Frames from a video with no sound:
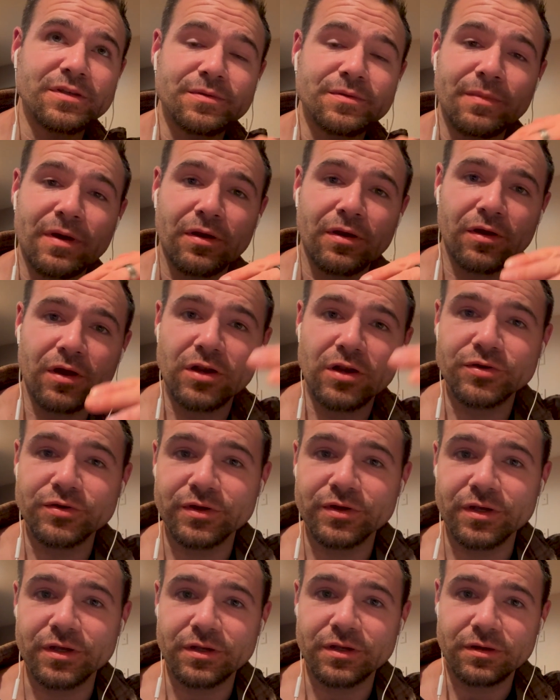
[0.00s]
the
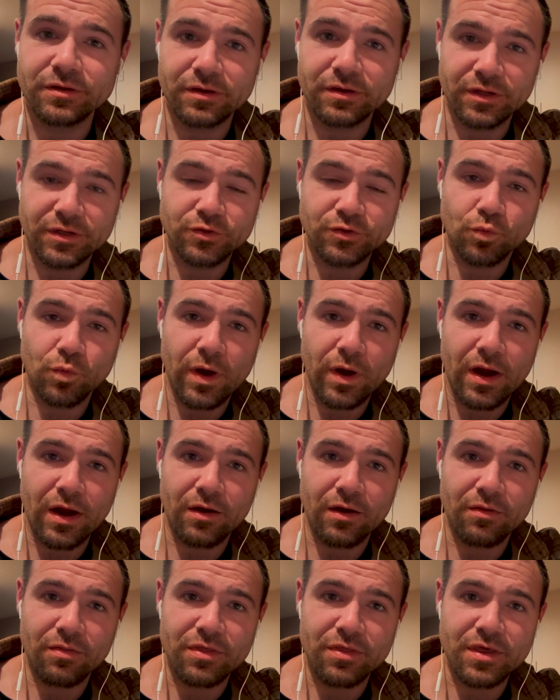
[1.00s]
mitochondria is
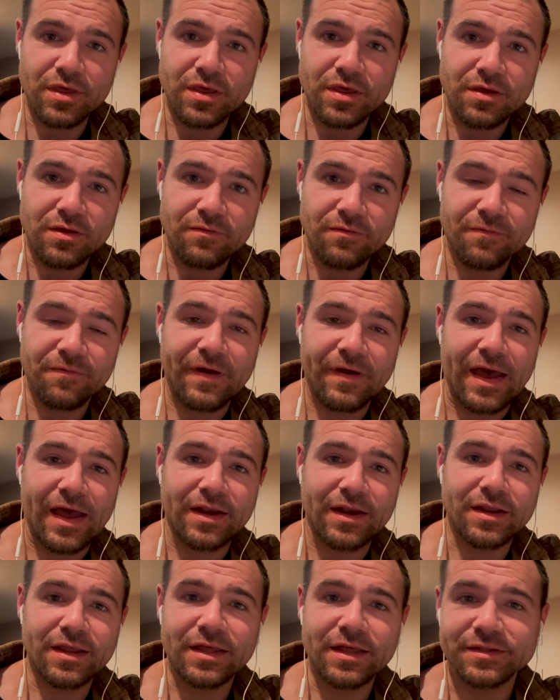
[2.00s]
where the
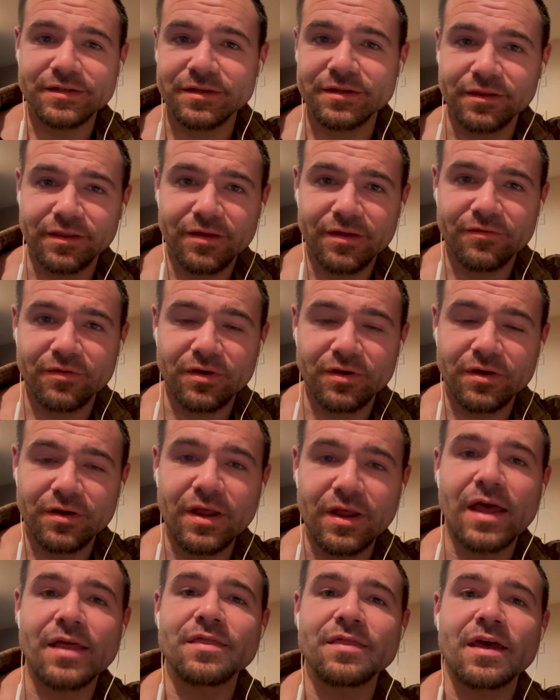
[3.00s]
fat gets delivered
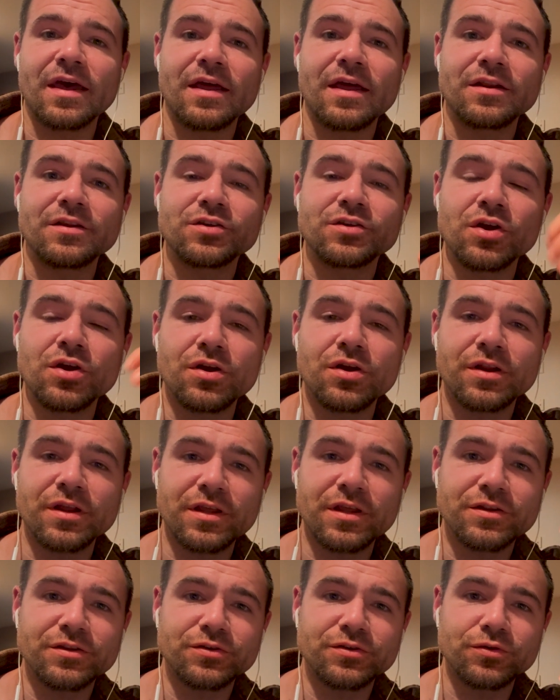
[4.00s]
and then turned
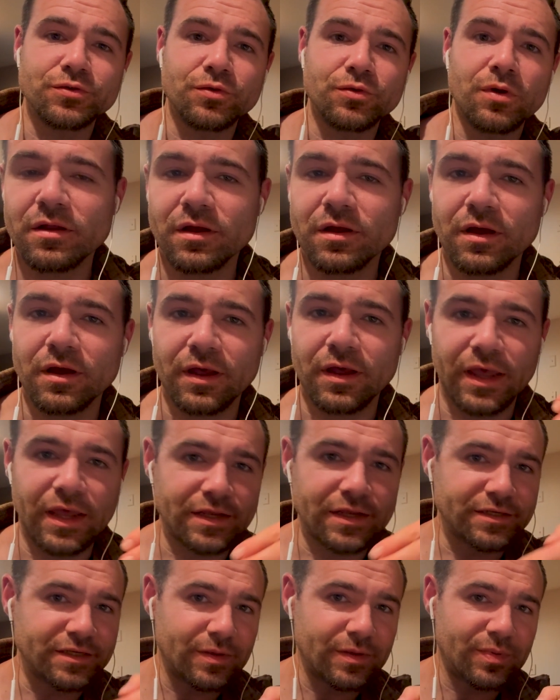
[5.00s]
into
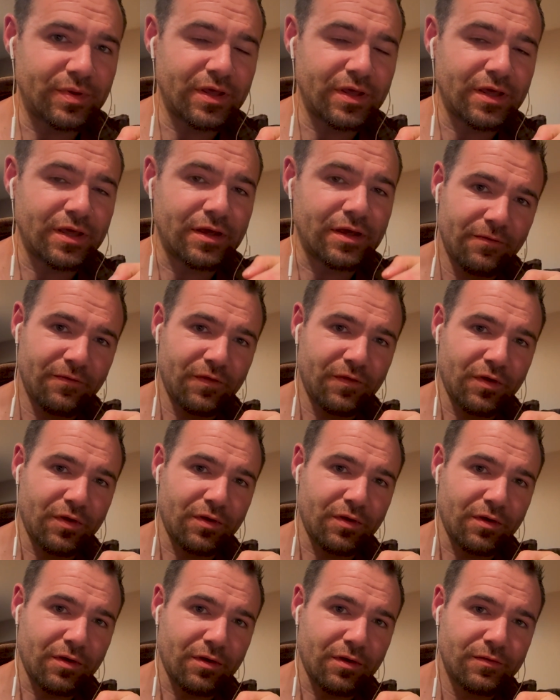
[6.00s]
ATP
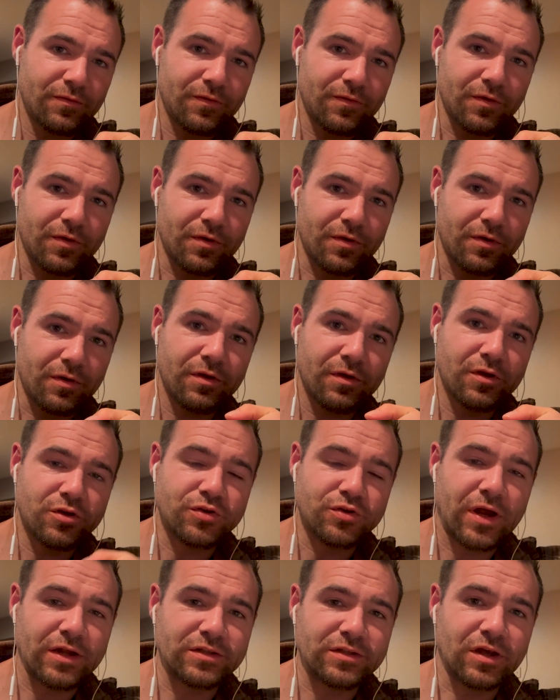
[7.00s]
for
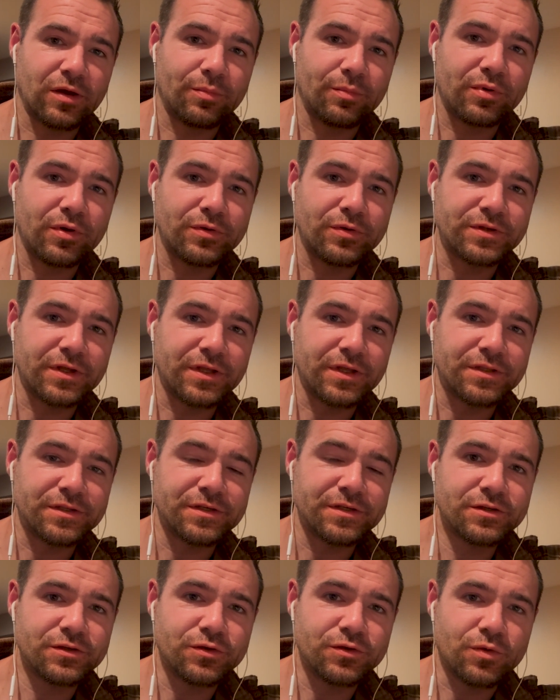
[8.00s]
contractile proteins
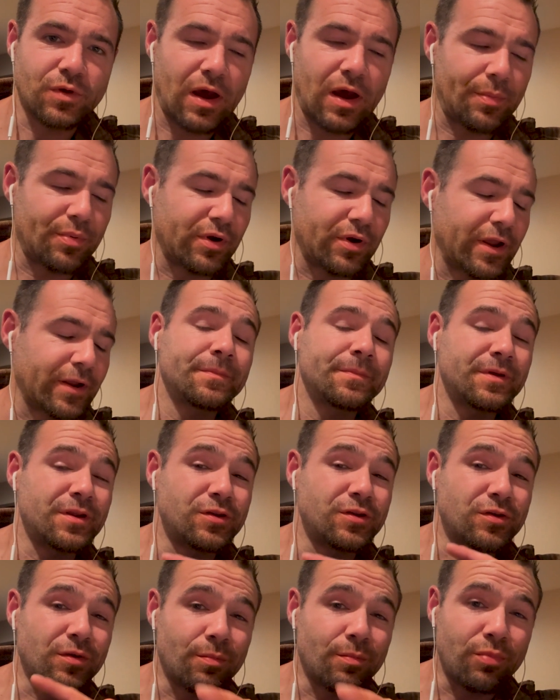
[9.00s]
to operate. But in
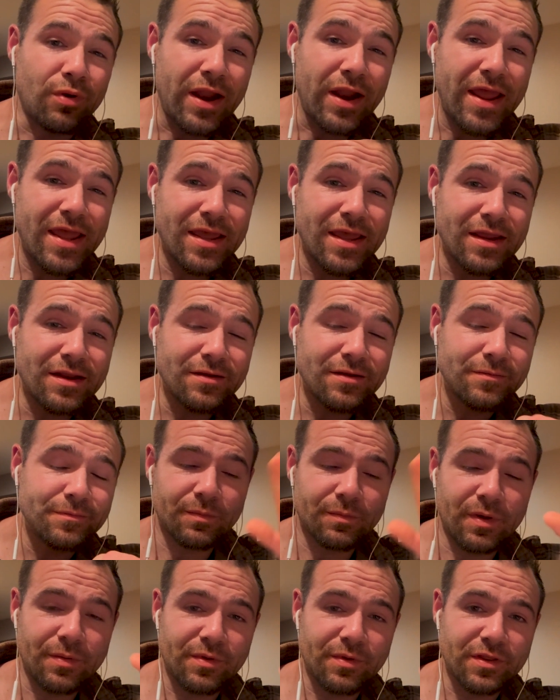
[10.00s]
your brain,
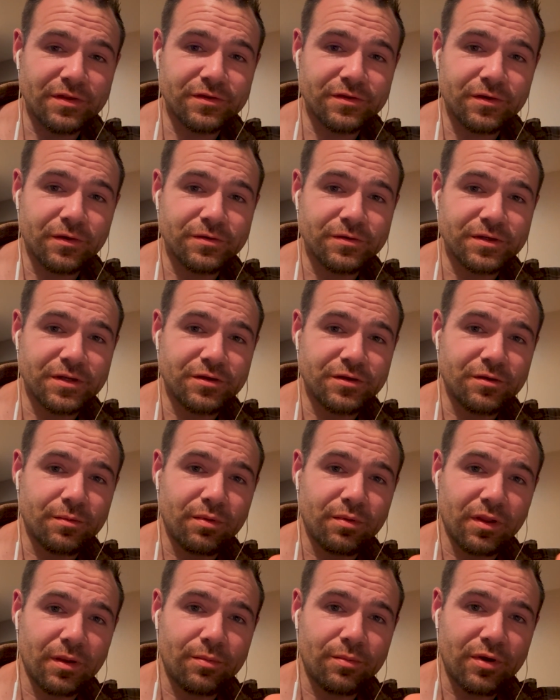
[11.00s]
remember, this goes into your
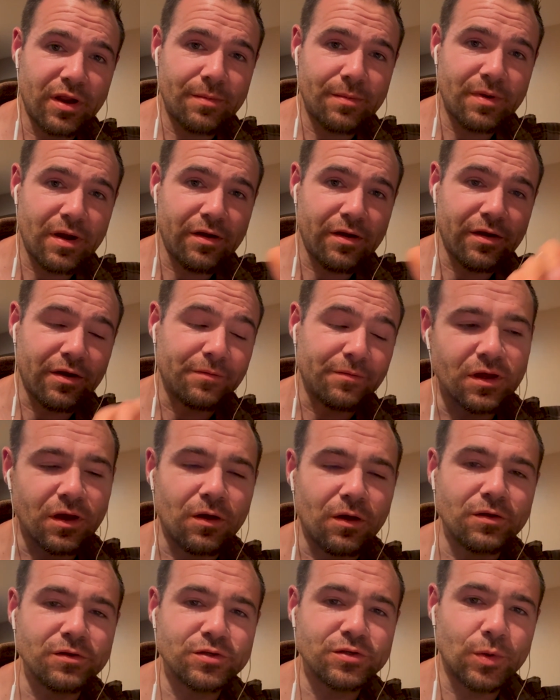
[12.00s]
blood-brain barrier,
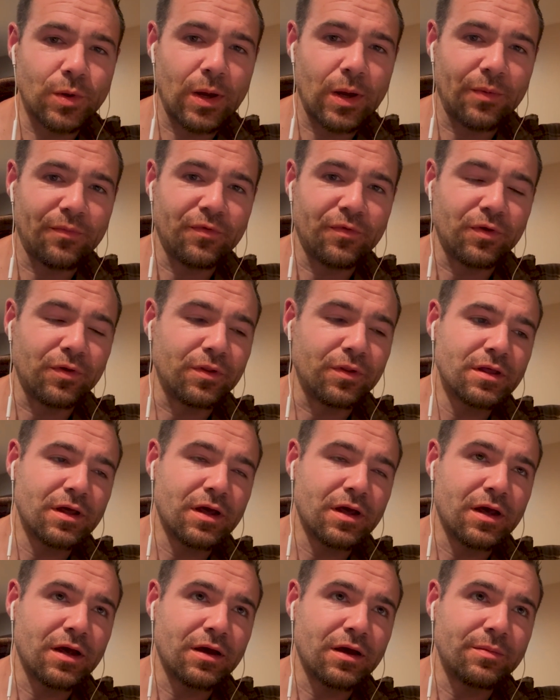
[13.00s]
also helpful
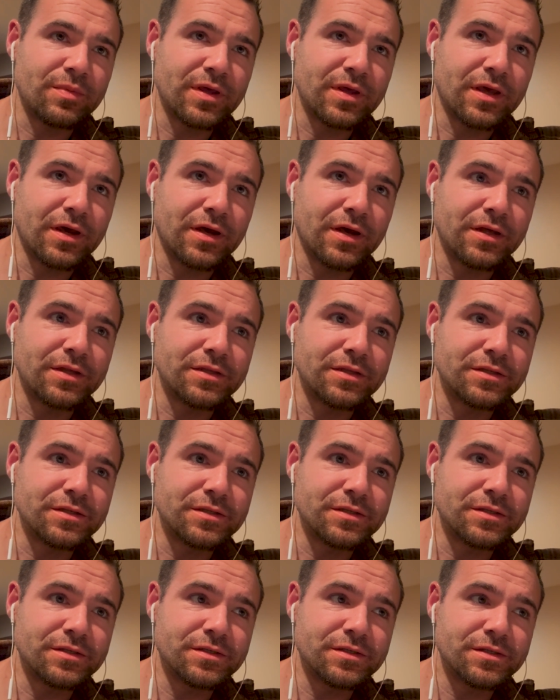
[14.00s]

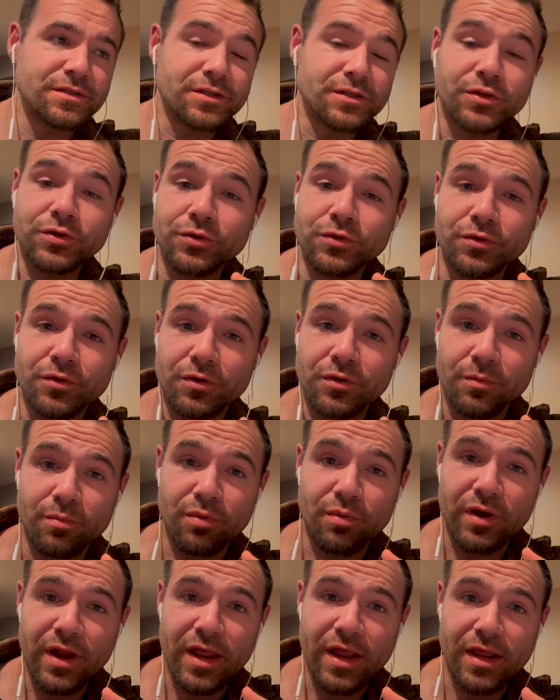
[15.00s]
because your
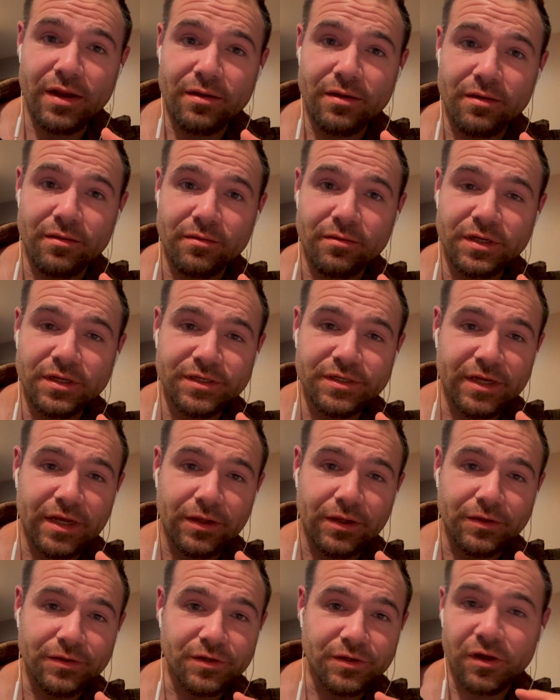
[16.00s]
brain
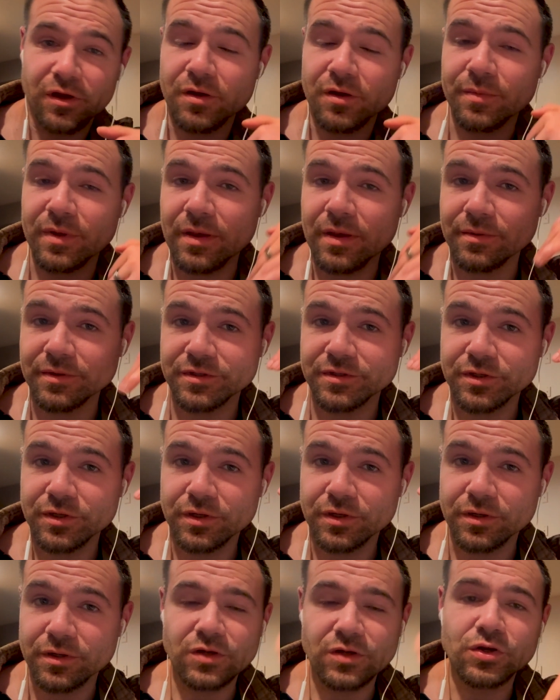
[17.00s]
cells are going to be able
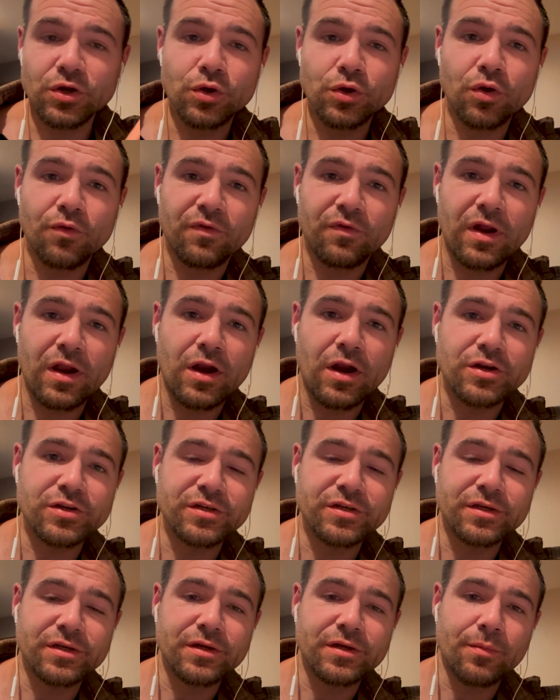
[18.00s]
to turn over
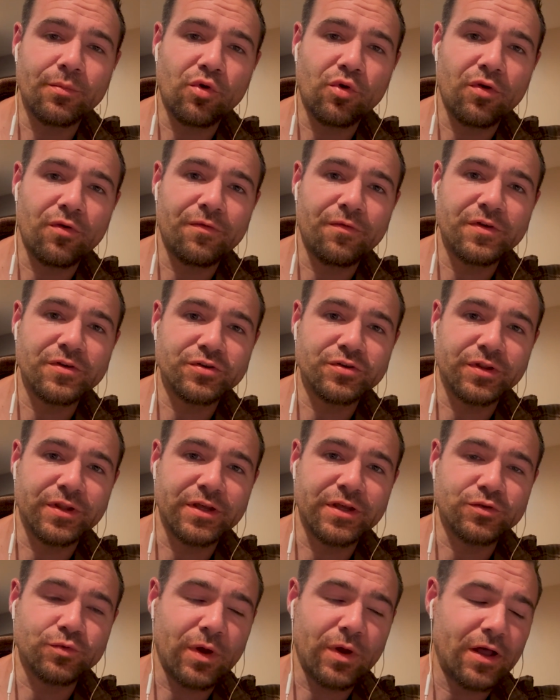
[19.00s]
energy more efficiently
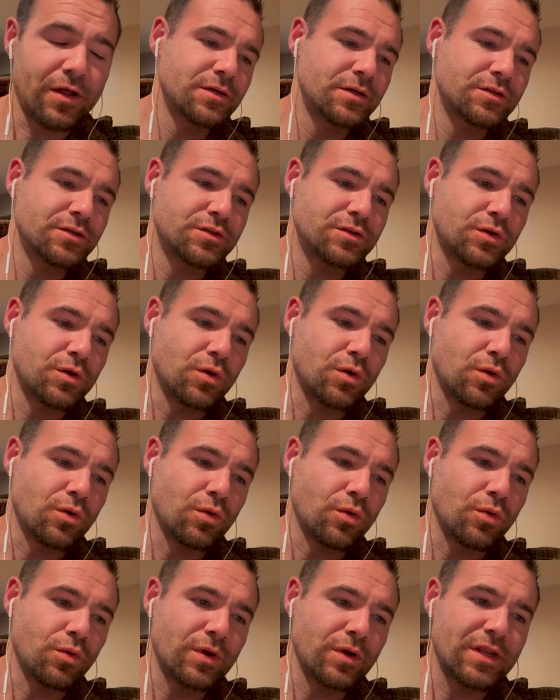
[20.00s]
as well.
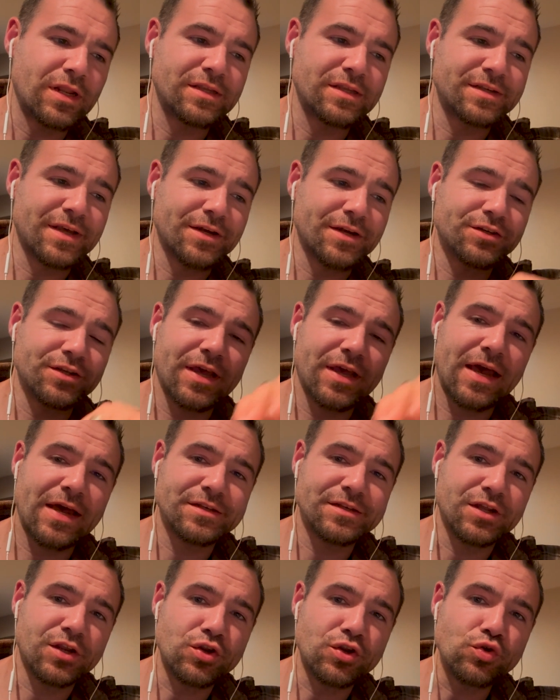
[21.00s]
So it actually has
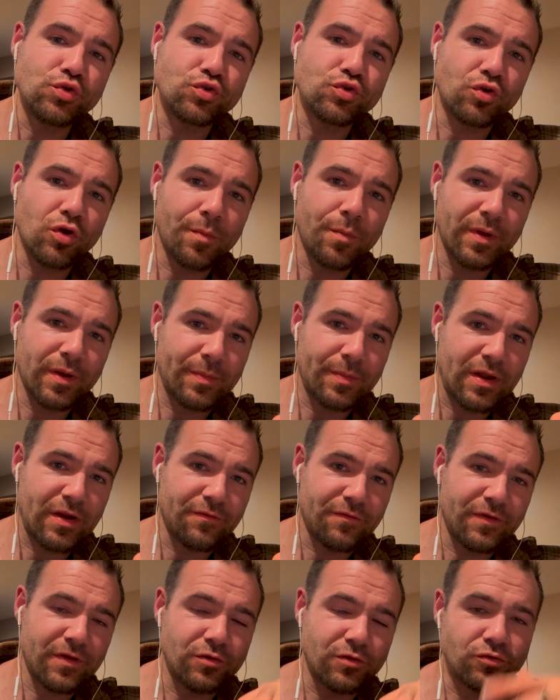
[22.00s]
a nootropic
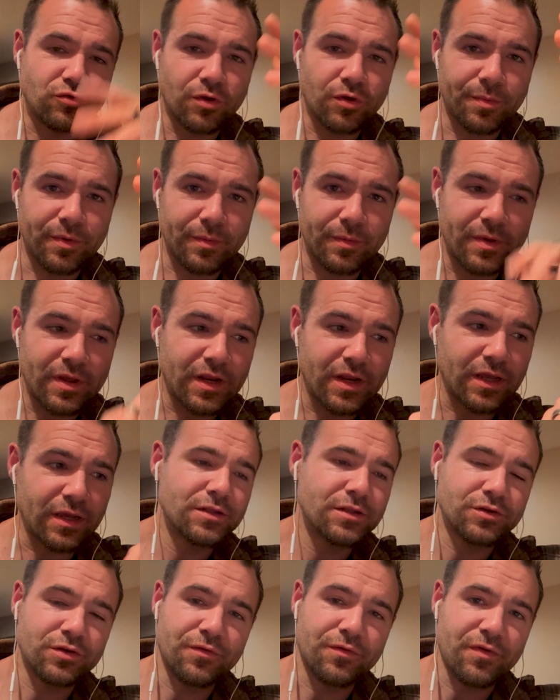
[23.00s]
benefit. Nootropic meaning
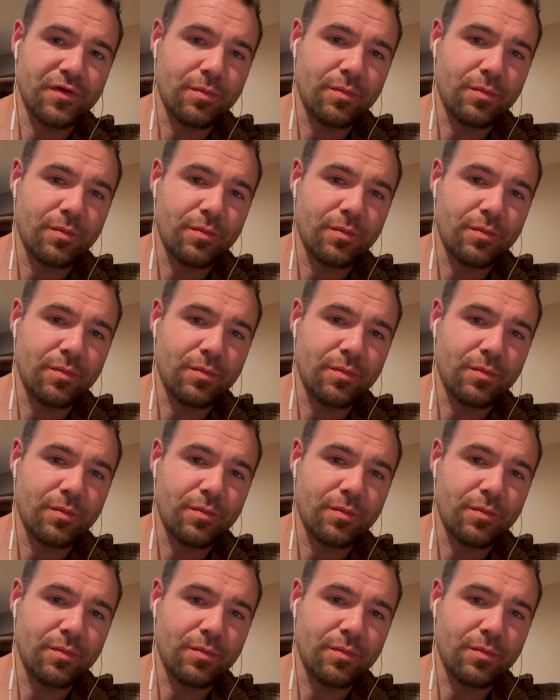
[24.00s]
it's good for your